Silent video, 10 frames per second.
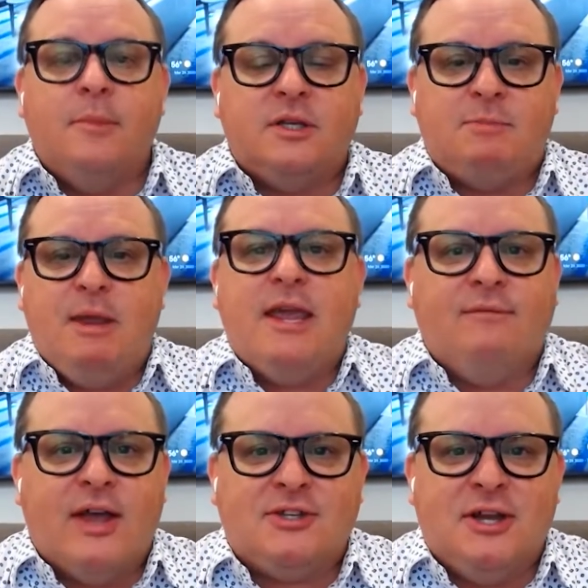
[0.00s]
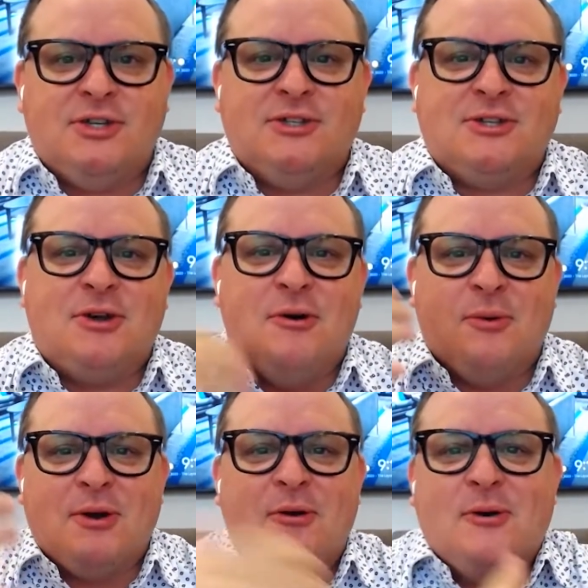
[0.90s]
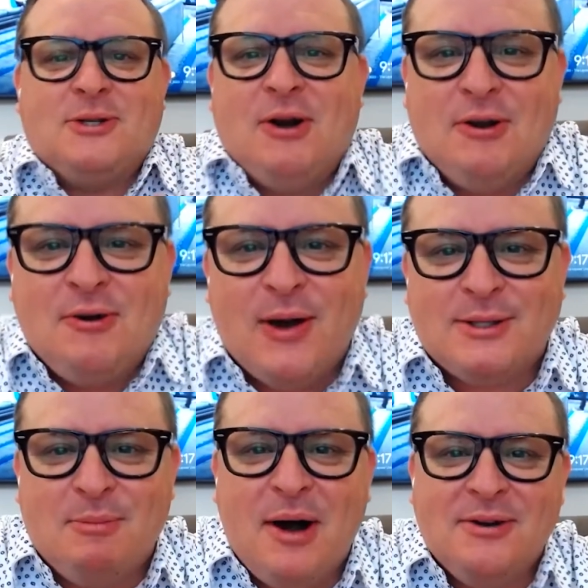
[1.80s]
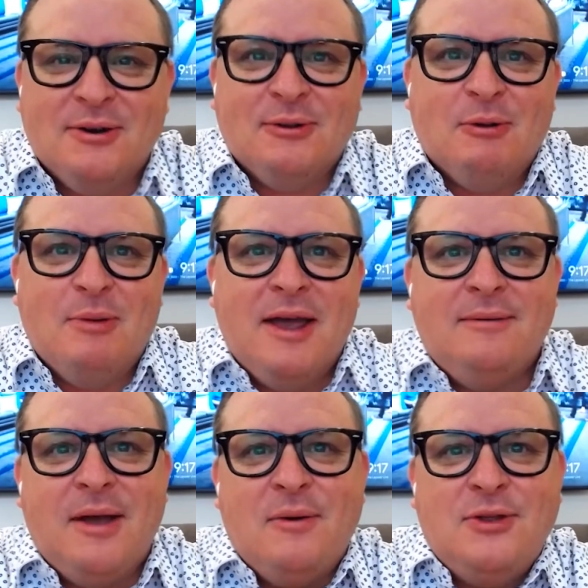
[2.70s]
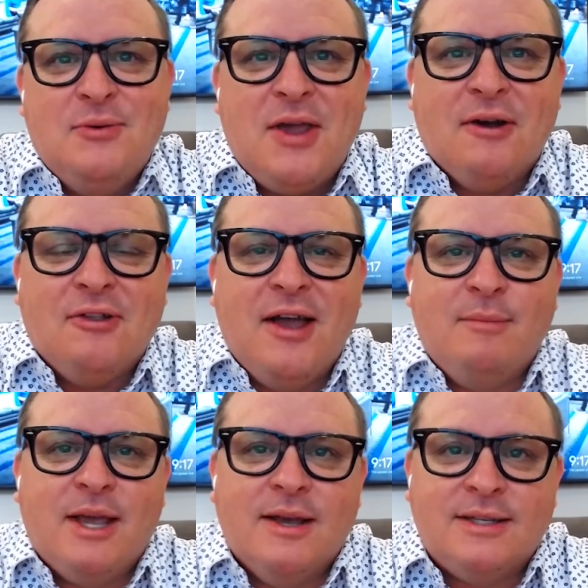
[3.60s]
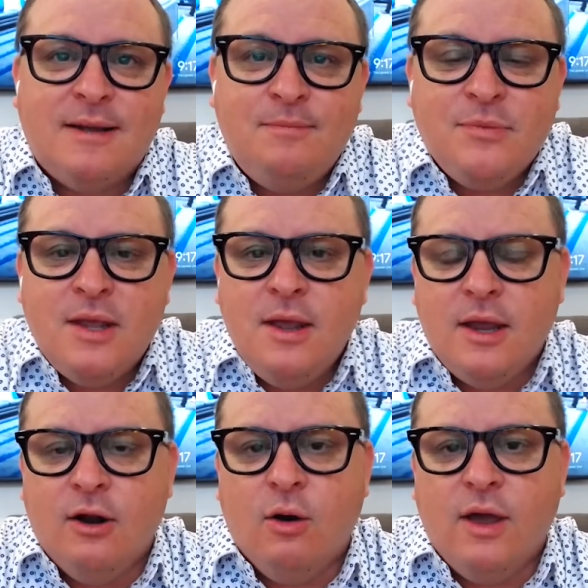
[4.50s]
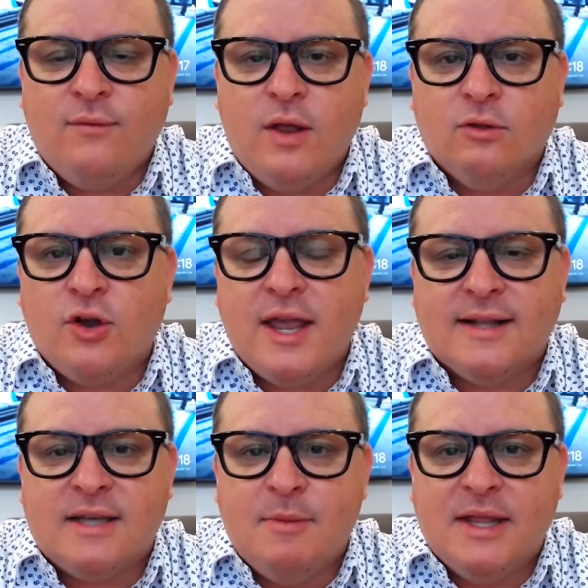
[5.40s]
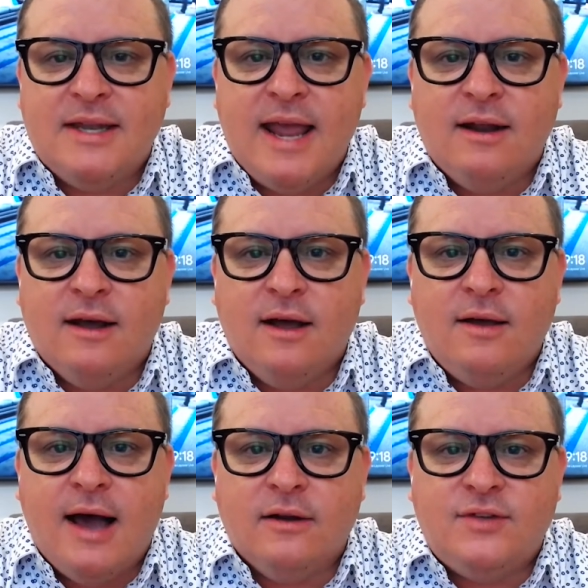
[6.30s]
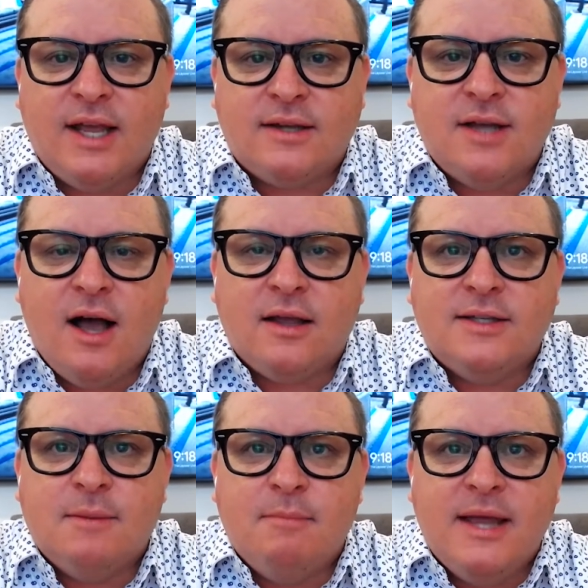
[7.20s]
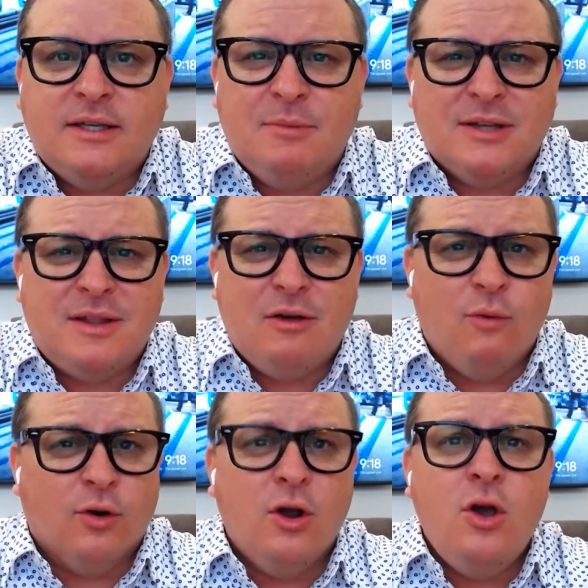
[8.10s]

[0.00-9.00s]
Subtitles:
speaking of destinations, we're going to go start across the pond here a little bit, with you, Caroline, because looking at some of the data out of TikTok, it's amazing because I think over